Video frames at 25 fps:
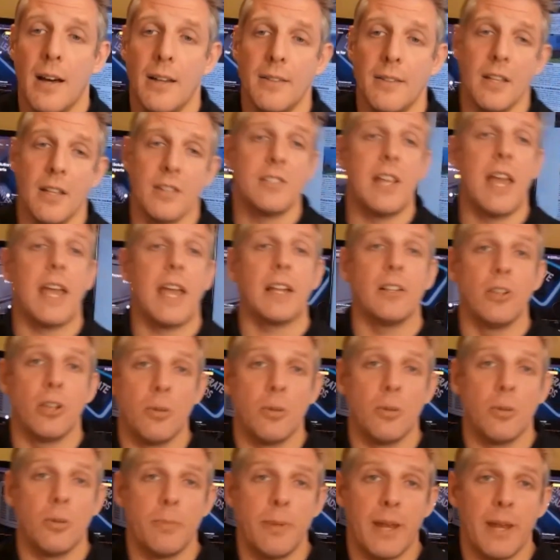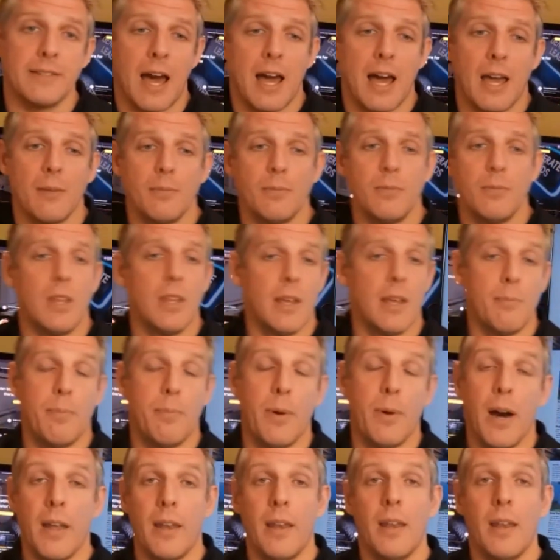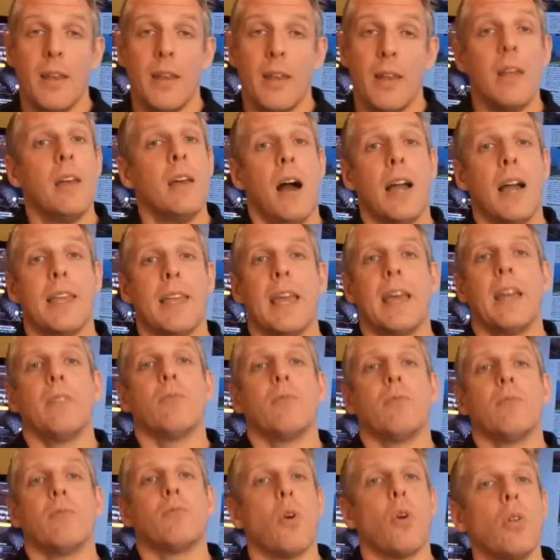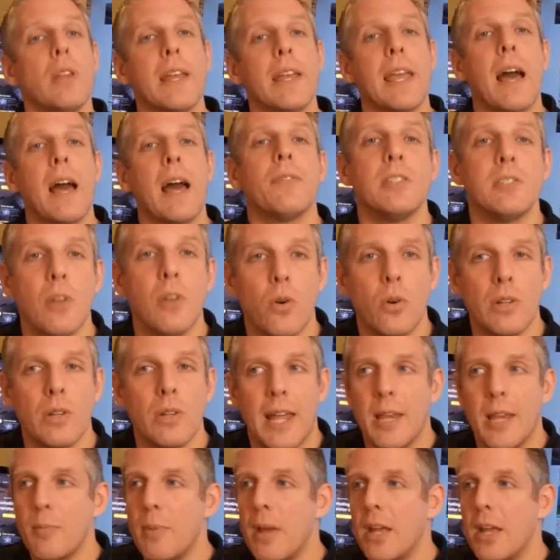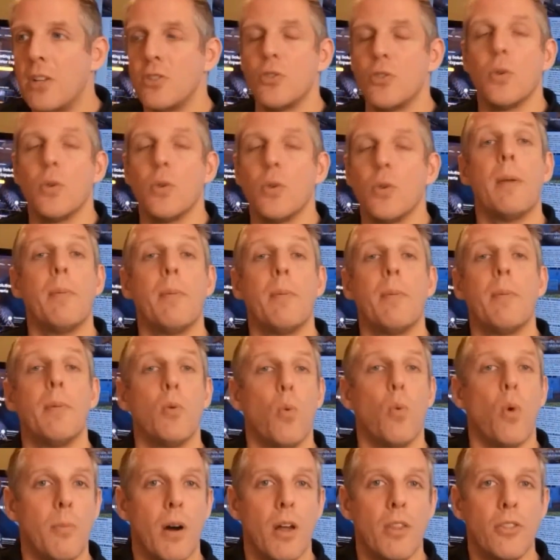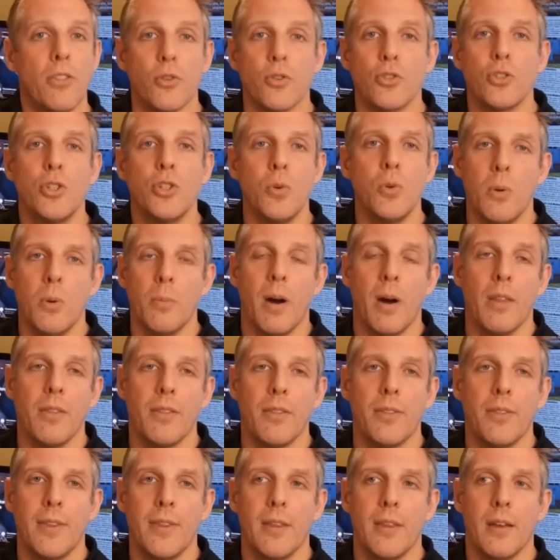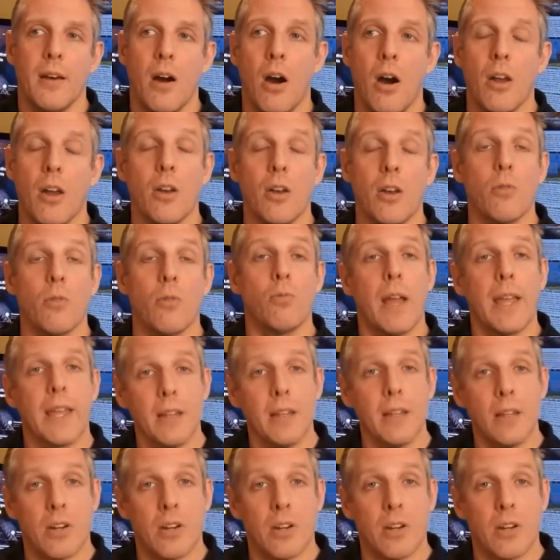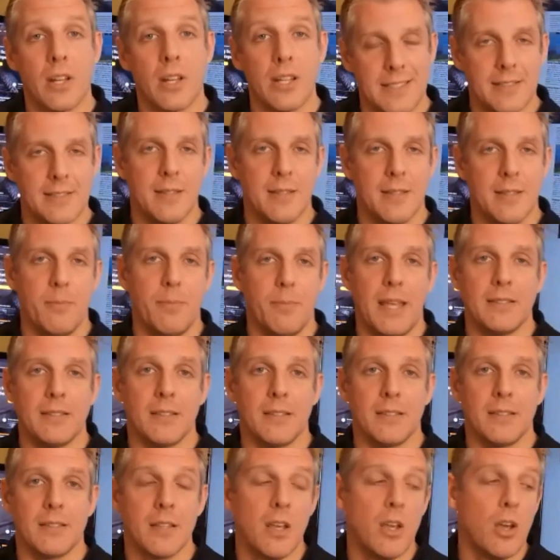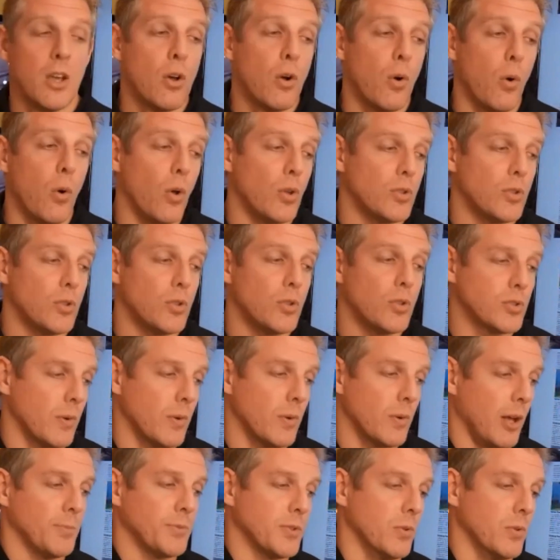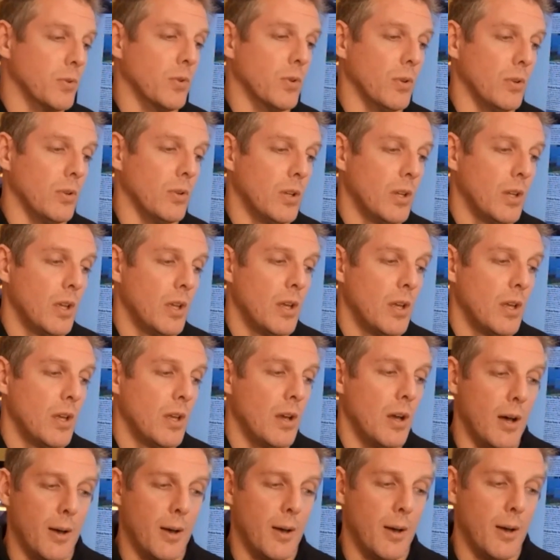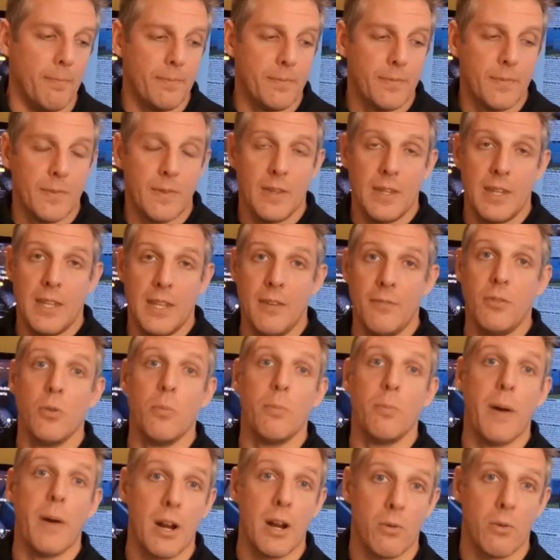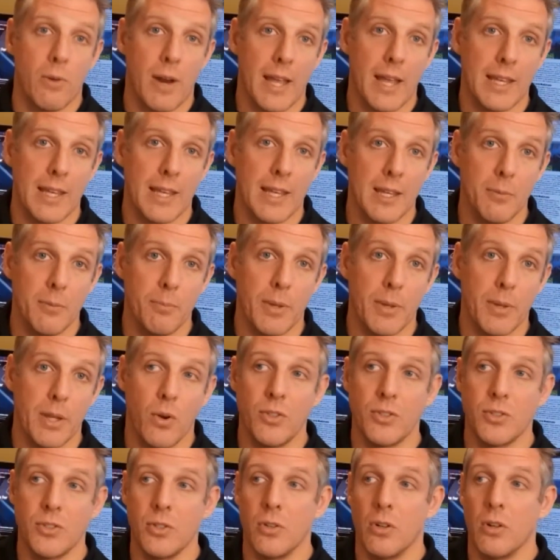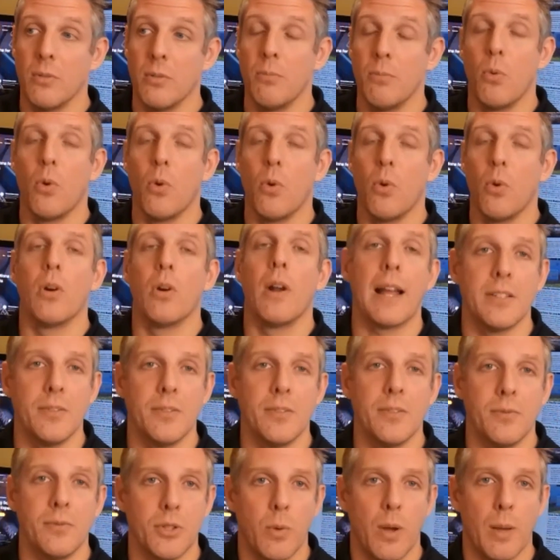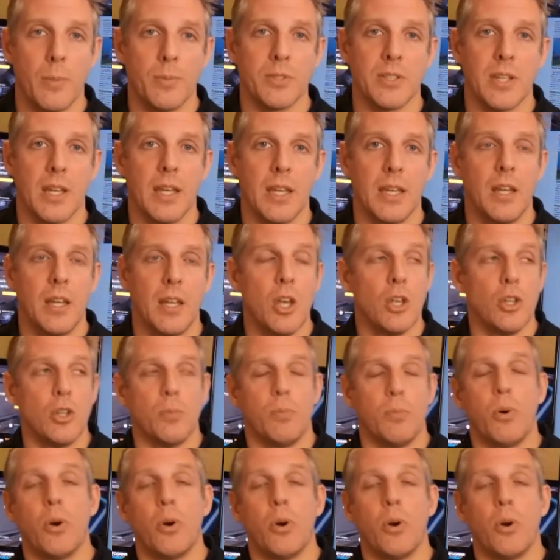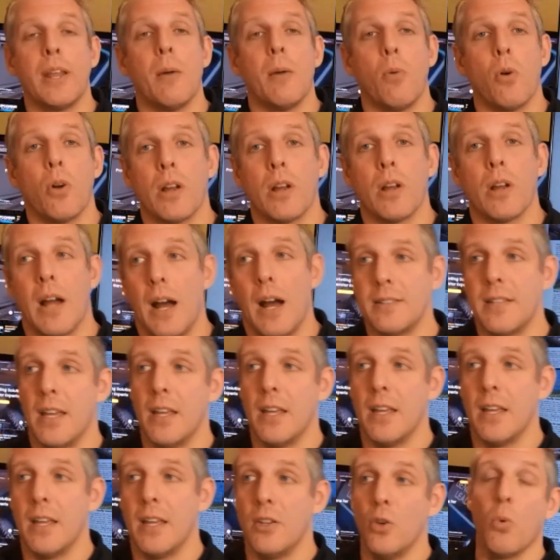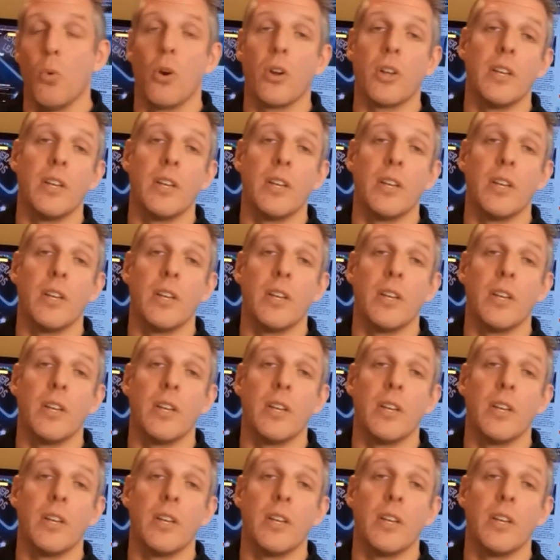It does take a little bit of time, but again, rolling out these local landing pages, doing maybe 1 a month or 2 a month on a regular, consistent basis also helps Google give you better ranking, because you're more active with the website, you're putting out more content,